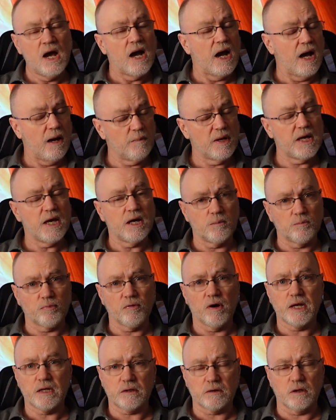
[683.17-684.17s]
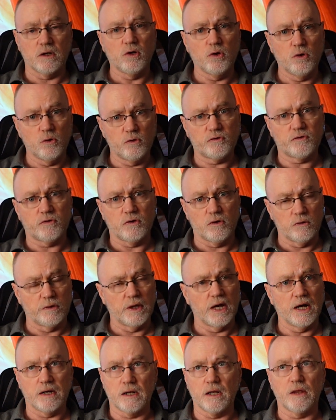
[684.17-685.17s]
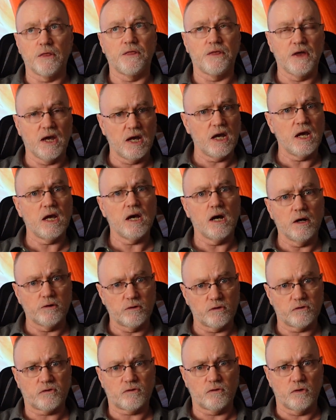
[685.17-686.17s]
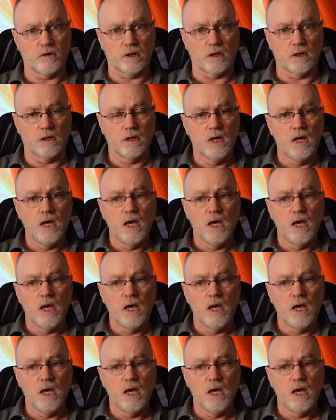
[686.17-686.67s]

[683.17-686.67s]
I'm here to break the news to you that they understood it.